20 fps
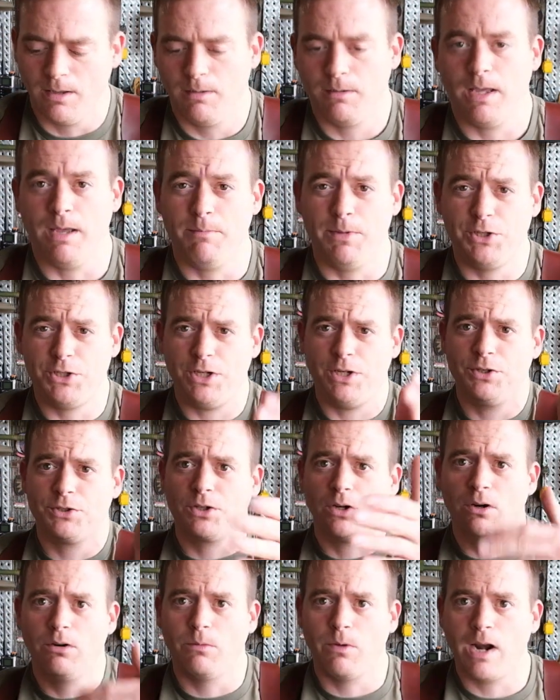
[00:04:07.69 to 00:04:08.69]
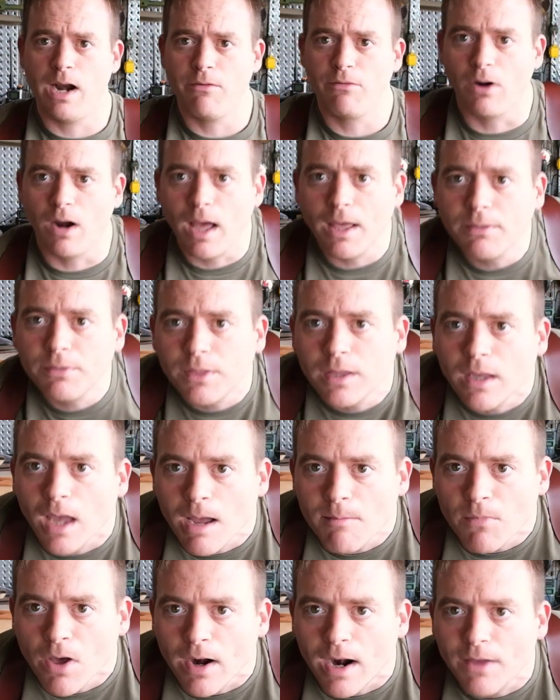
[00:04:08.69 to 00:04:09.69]
images or whatever, I think
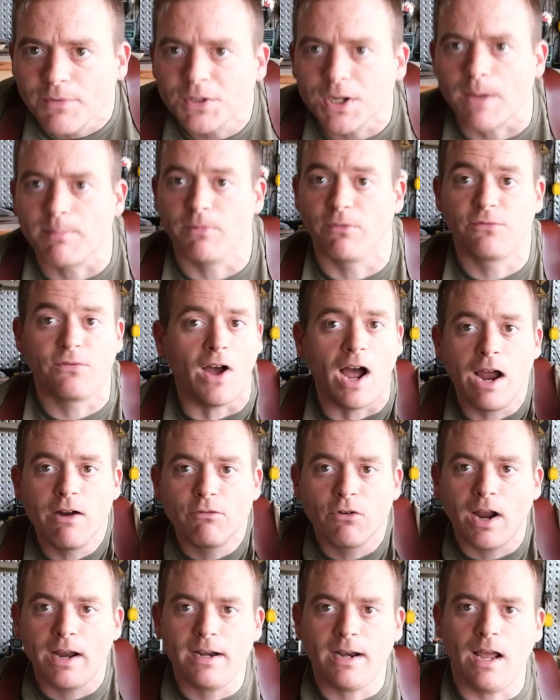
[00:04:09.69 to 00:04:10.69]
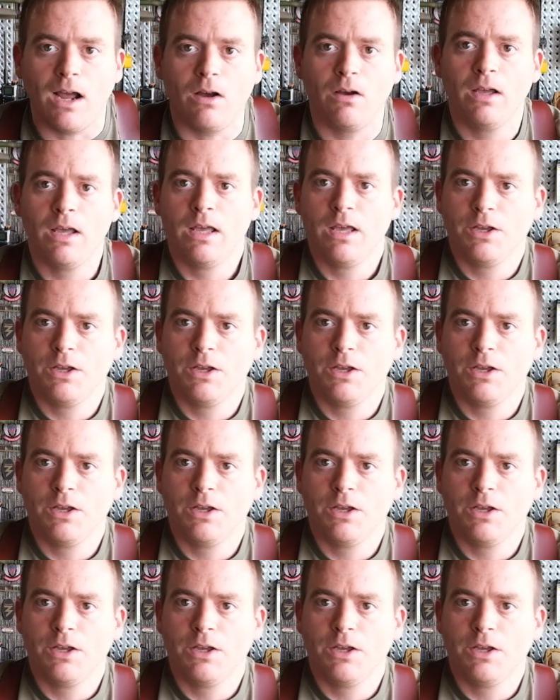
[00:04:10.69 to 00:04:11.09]
I'm on an f-stop of 5 right now,